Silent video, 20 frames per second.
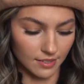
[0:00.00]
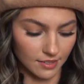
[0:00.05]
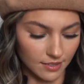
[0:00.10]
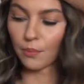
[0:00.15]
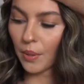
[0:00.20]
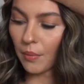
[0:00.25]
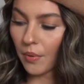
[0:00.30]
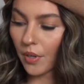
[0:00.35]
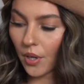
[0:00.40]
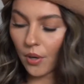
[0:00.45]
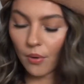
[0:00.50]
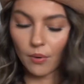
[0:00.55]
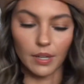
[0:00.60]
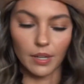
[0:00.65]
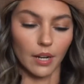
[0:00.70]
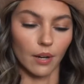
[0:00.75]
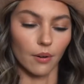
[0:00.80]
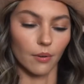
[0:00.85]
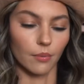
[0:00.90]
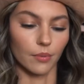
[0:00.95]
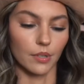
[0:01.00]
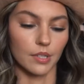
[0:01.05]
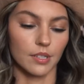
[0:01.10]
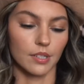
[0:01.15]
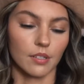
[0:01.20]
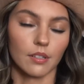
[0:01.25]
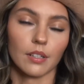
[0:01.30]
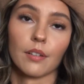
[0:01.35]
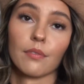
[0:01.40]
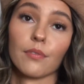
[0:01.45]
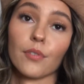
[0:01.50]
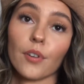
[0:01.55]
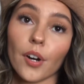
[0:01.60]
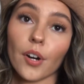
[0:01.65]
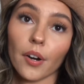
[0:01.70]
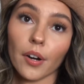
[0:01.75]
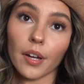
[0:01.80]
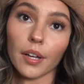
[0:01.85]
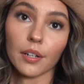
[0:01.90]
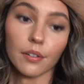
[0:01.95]
We were going out recently for
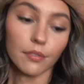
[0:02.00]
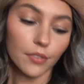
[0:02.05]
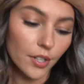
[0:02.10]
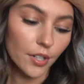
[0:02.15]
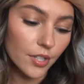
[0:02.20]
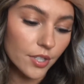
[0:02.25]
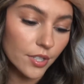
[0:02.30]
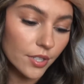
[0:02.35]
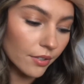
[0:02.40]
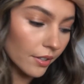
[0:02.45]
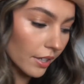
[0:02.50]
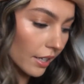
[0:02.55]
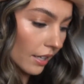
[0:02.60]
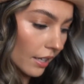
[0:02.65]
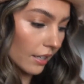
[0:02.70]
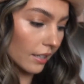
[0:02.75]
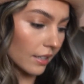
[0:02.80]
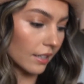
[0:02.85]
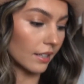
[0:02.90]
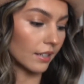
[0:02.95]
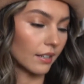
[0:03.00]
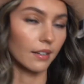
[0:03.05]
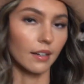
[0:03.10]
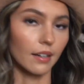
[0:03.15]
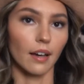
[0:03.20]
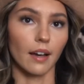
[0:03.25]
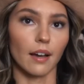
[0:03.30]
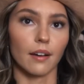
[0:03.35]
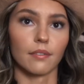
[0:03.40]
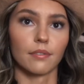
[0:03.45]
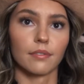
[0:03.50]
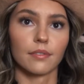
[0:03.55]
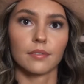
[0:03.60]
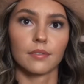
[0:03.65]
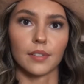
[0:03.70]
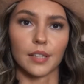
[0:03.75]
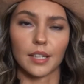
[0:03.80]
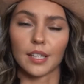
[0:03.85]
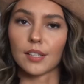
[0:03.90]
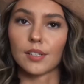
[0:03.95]
our anniversary, and he didn't have,
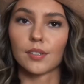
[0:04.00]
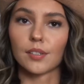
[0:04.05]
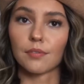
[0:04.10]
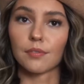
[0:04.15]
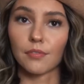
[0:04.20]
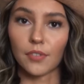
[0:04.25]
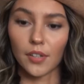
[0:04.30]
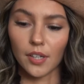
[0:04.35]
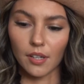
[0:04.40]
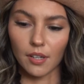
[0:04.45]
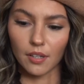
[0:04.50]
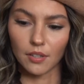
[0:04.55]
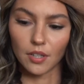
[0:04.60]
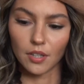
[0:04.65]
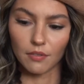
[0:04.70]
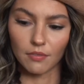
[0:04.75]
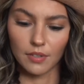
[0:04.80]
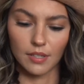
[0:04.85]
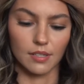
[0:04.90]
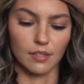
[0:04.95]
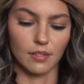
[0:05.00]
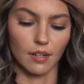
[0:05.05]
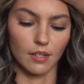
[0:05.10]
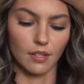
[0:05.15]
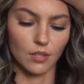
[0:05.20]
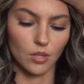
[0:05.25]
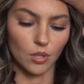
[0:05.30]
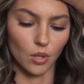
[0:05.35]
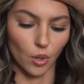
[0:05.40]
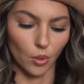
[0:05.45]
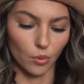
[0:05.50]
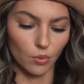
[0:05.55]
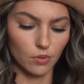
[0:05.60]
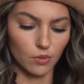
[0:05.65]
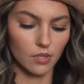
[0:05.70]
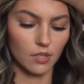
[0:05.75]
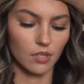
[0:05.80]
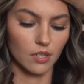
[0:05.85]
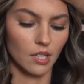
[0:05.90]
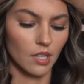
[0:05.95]
like, he didn't fit any of his nice
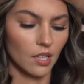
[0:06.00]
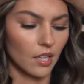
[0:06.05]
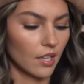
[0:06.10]
coats,